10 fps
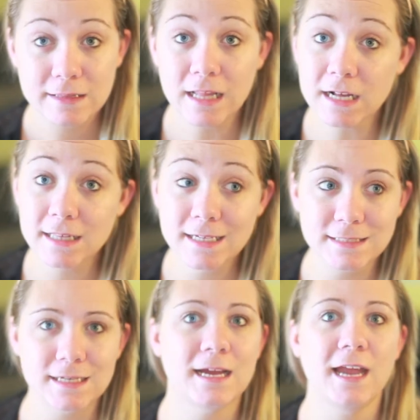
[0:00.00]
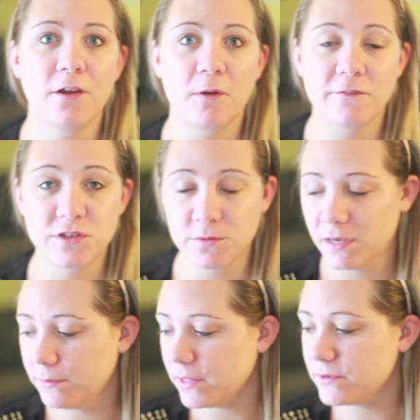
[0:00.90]
Luckily today I don't have too
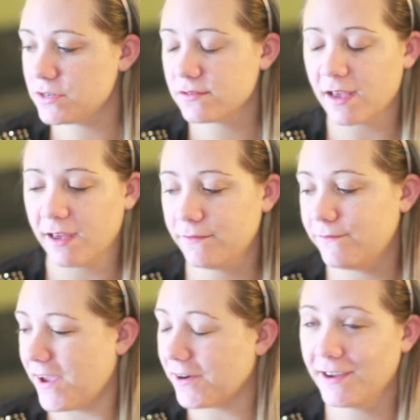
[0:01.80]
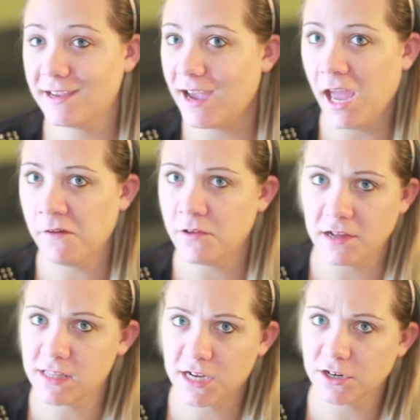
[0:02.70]
many blemishes. I have very, I have
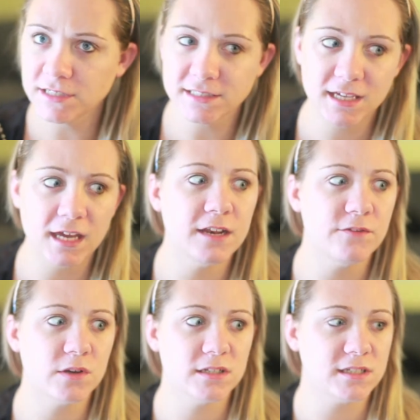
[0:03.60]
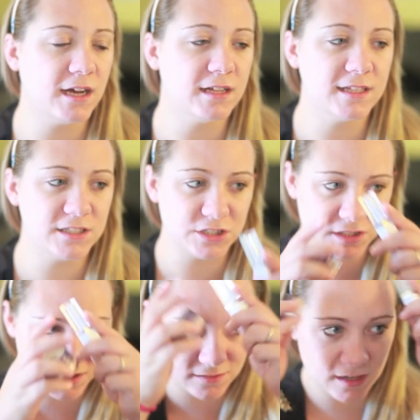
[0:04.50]
not that great of skin, if you can tell. It's
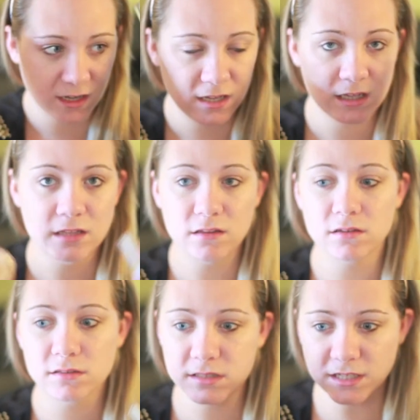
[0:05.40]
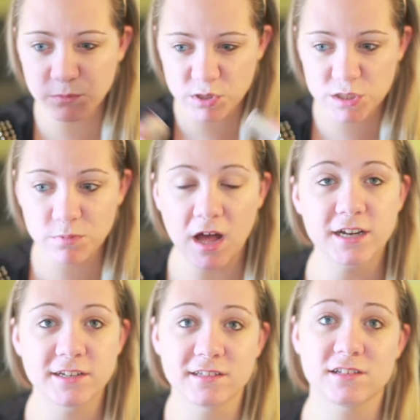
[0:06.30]
just, ugh, it's not so much
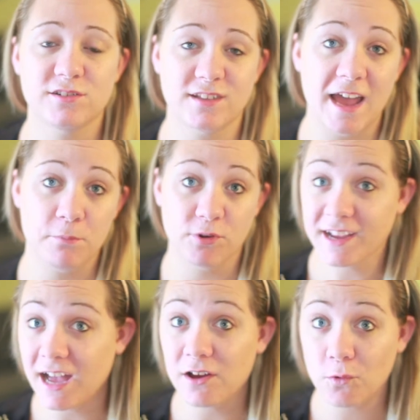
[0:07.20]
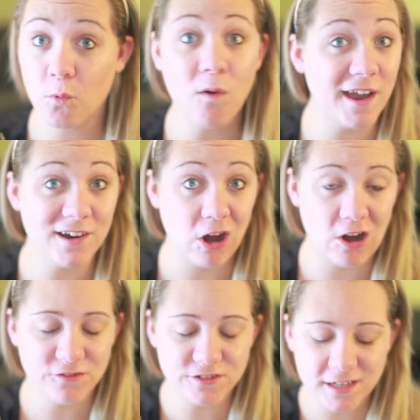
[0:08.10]
splotches, it's just I break out quite
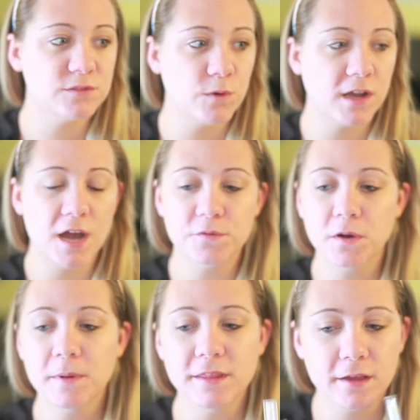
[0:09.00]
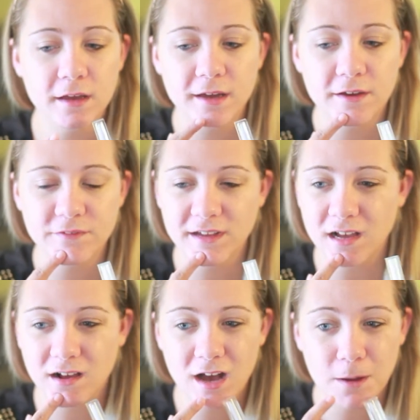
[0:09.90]
often. I want to cover up, I think I have like
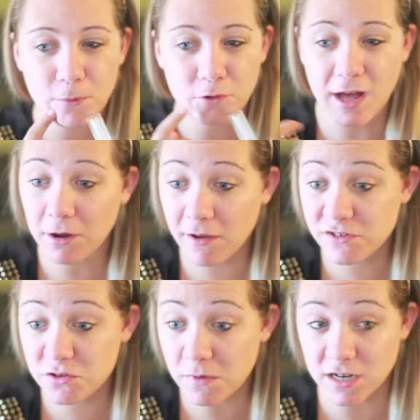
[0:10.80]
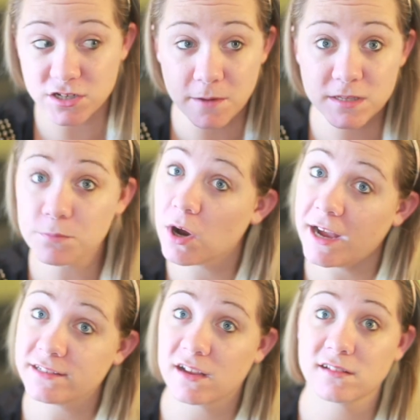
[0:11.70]
a couple, I don't have too much. I'm
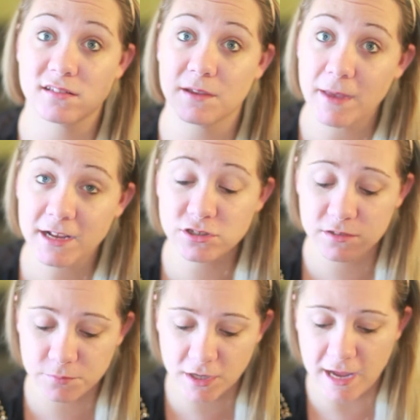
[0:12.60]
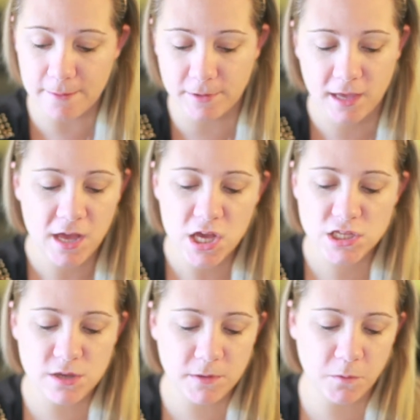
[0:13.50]
surprised, honestly. I'm actually pretty happy.
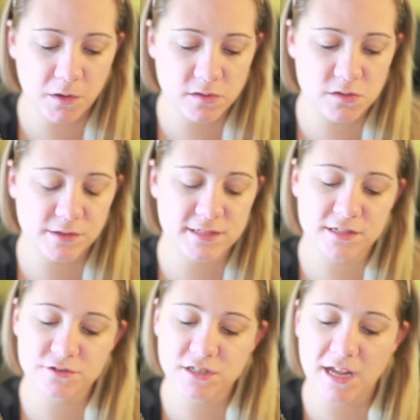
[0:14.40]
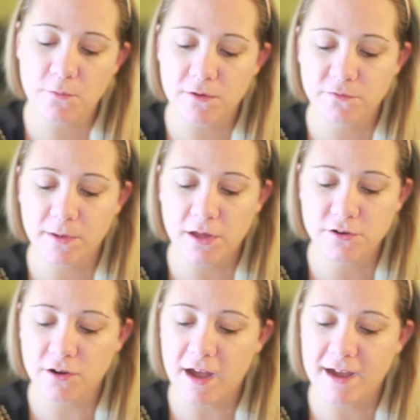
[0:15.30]
So I'm going to be working with two concealers today. One for my
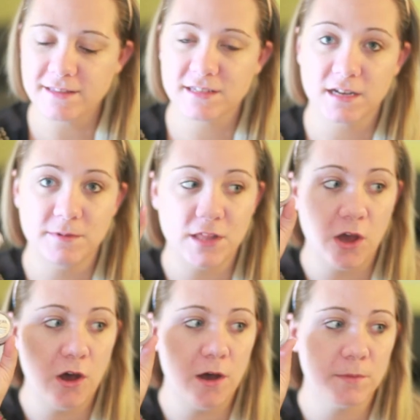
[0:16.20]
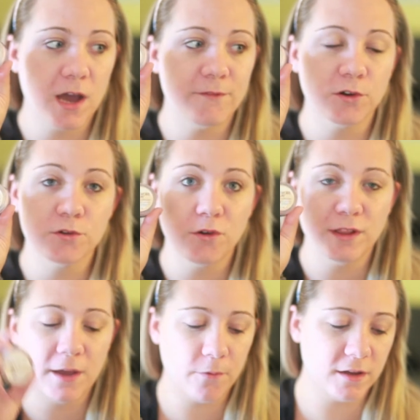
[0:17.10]
under eyes is going to be the um, Covergirl and
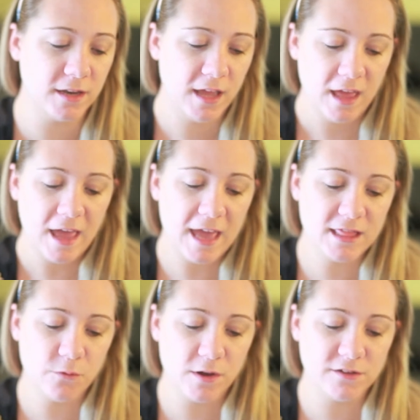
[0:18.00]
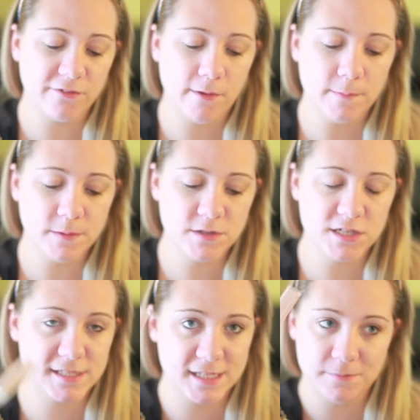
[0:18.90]
Olay one. And the one for my
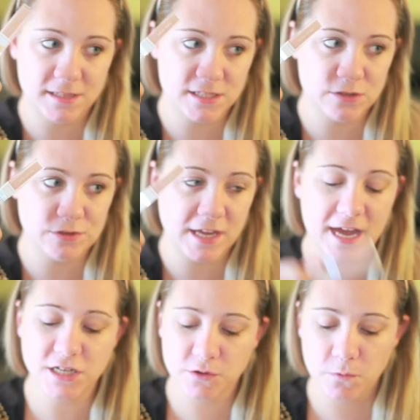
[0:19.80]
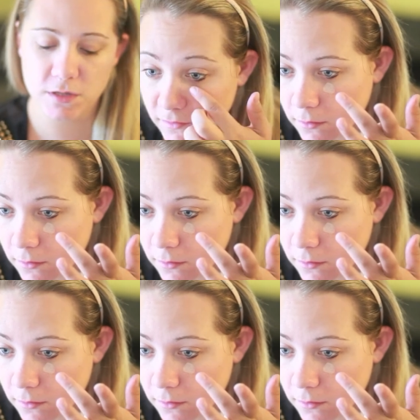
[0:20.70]
blemishes is going to be the Sonia Kashuk one.